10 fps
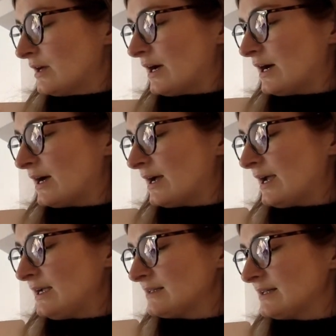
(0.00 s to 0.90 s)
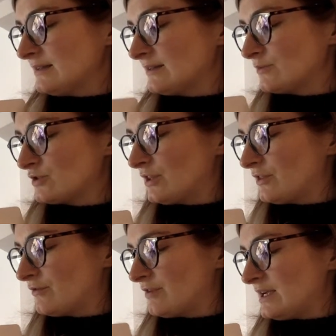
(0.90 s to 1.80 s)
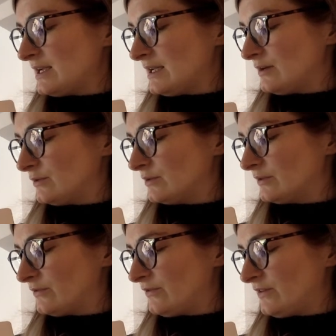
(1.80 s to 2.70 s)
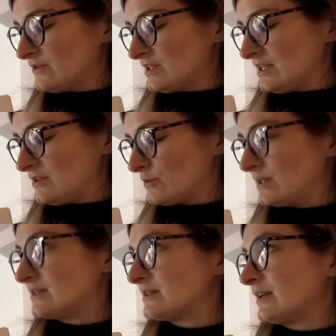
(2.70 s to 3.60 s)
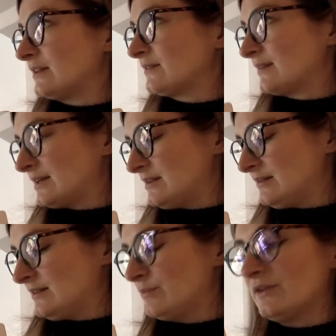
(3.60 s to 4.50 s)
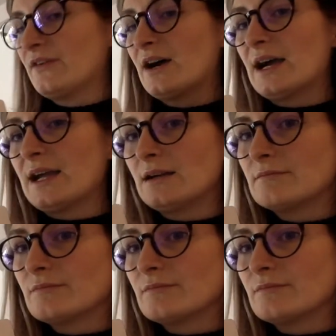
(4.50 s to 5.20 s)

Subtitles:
18 subtract 3 equals 15/20. Can you simplify?